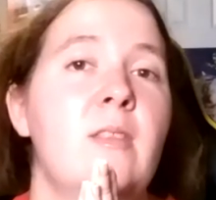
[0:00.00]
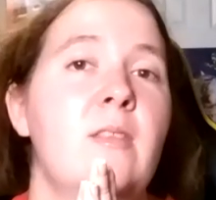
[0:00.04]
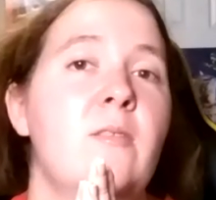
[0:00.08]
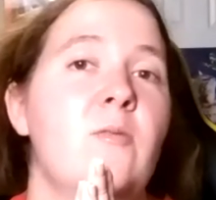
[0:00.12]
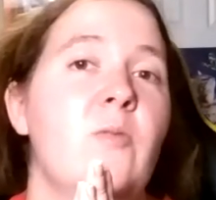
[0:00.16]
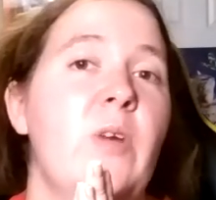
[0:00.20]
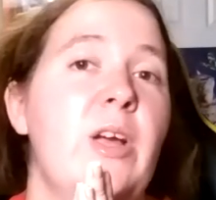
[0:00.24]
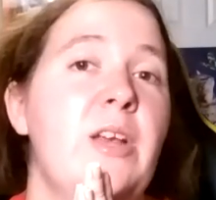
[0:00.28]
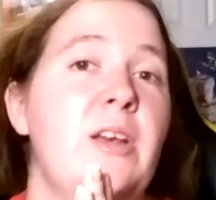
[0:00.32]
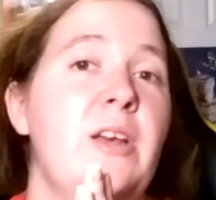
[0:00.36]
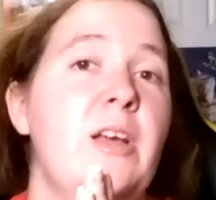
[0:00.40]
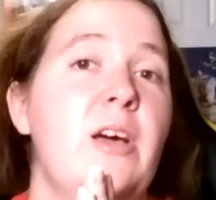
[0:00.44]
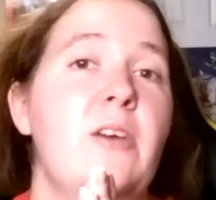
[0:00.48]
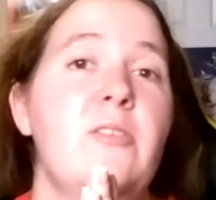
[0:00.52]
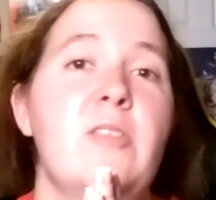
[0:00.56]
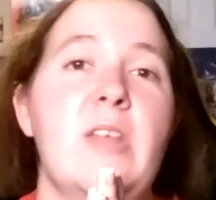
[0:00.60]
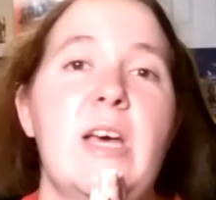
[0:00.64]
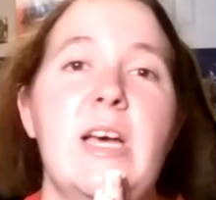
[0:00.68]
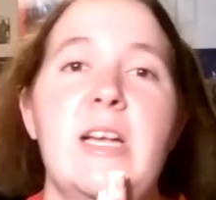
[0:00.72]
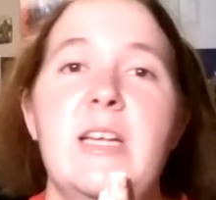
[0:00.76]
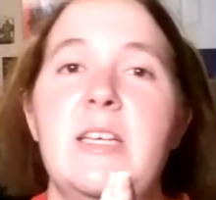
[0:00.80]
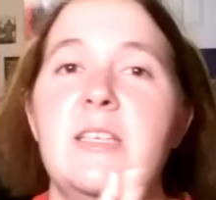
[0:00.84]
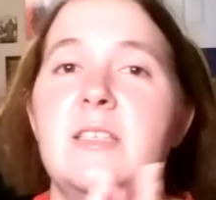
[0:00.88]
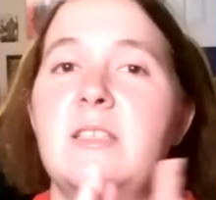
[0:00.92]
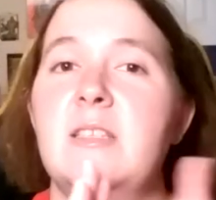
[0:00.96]
Right now,
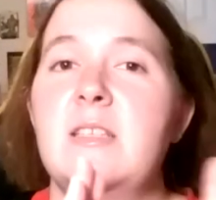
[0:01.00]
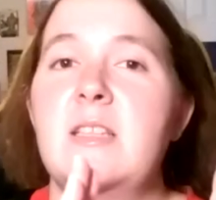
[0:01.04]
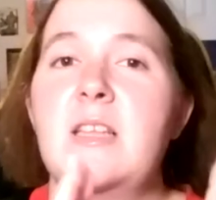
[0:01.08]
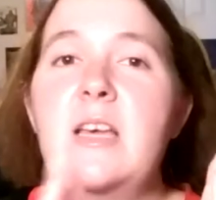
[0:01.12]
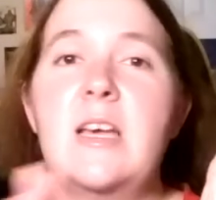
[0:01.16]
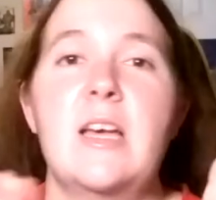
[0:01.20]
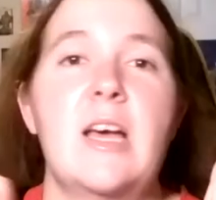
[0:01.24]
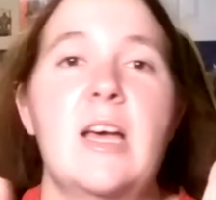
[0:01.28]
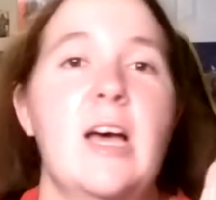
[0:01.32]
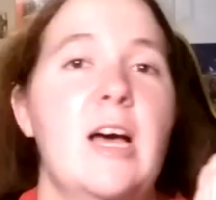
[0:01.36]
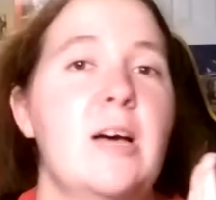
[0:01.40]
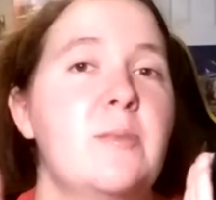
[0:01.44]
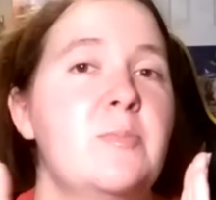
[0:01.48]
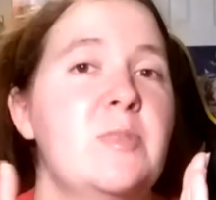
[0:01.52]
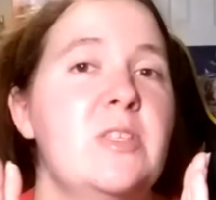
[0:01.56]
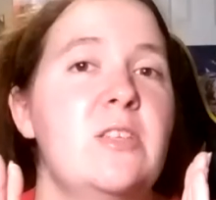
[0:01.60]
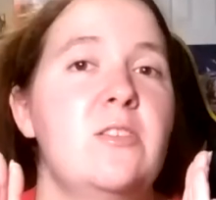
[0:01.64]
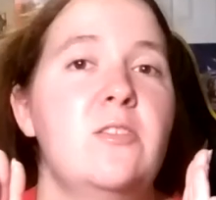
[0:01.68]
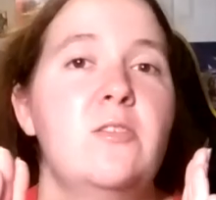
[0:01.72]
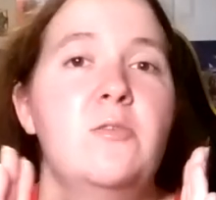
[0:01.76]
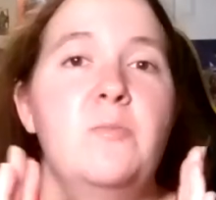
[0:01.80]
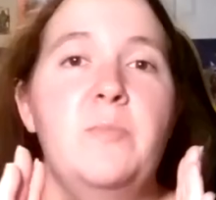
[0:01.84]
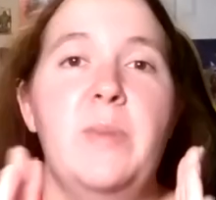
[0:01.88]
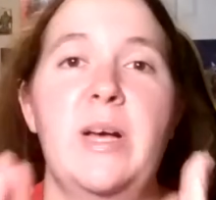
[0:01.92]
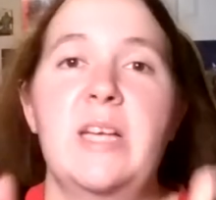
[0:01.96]
that is the
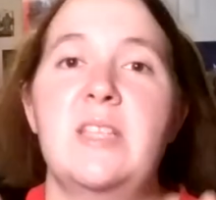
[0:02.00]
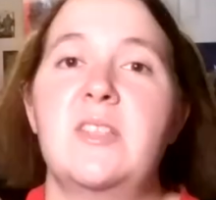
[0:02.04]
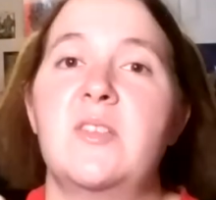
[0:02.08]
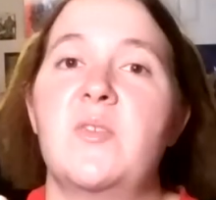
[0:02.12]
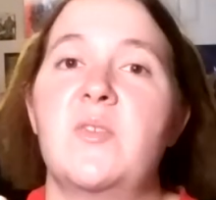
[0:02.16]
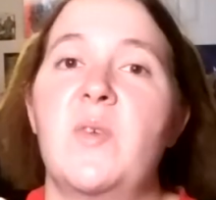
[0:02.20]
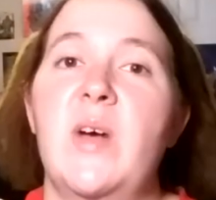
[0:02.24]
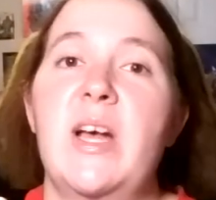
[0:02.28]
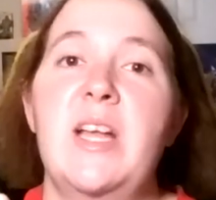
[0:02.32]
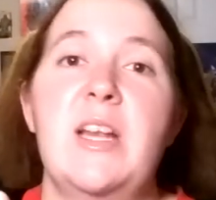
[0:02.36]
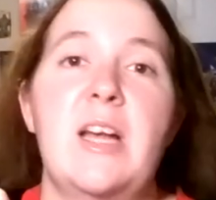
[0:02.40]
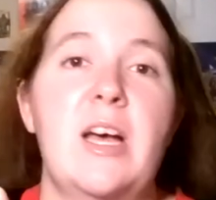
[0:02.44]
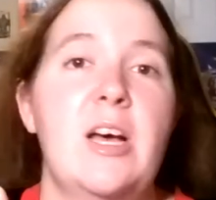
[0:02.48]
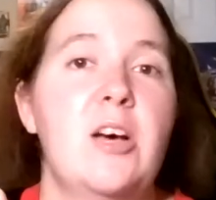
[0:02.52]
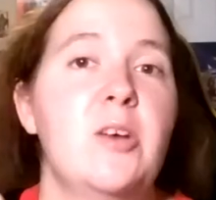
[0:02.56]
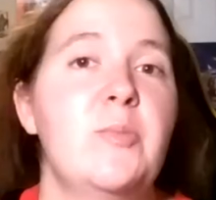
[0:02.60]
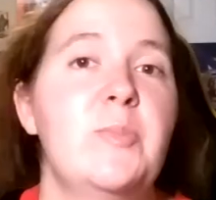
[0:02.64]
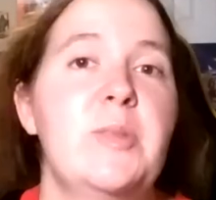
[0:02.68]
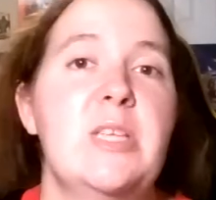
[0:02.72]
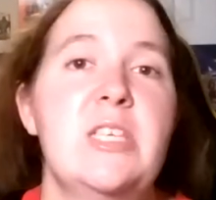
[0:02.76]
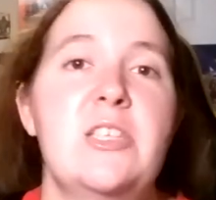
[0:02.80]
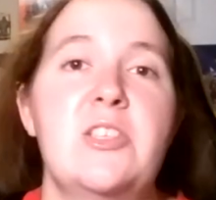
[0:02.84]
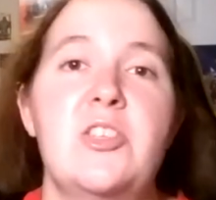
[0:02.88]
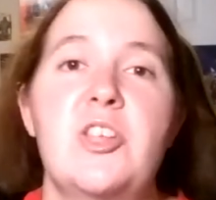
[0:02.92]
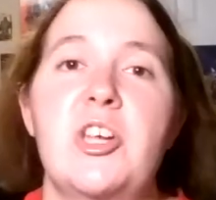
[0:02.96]
absolute best way to help
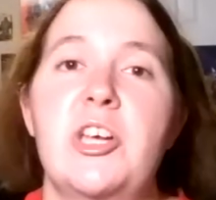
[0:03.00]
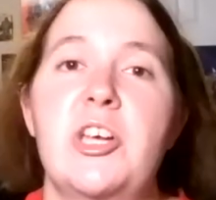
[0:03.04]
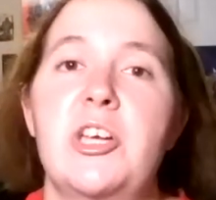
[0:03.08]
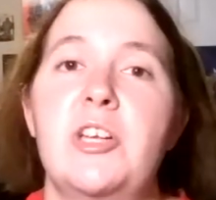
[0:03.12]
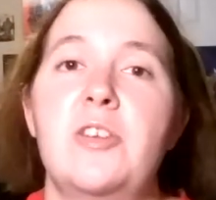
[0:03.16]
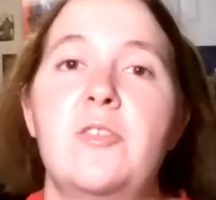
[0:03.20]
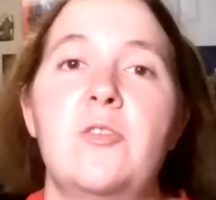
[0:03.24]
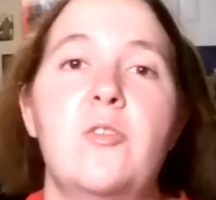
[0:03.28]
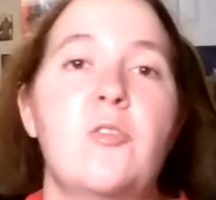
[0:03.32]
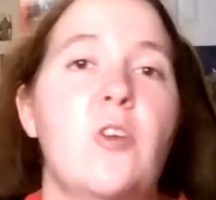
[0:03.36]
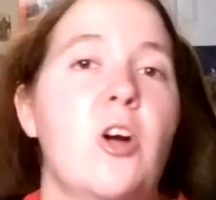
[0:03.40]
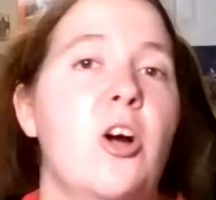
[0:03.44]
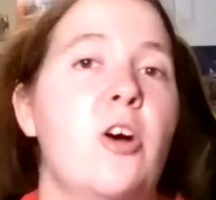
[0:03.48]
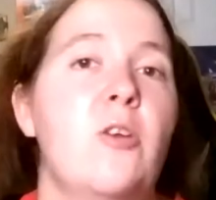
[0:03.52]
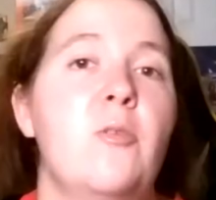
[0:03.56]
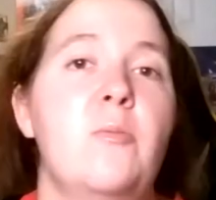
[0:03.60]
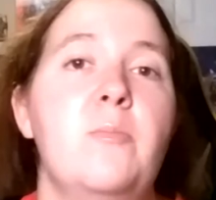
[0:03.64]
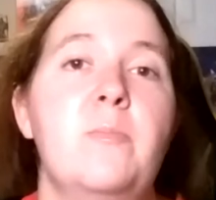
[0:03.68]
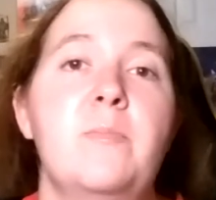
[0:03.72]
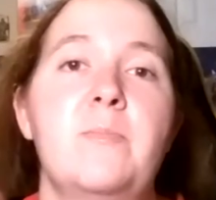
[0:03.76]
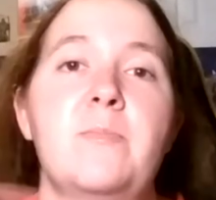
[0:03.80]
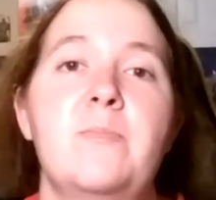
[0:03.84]
this channel grow.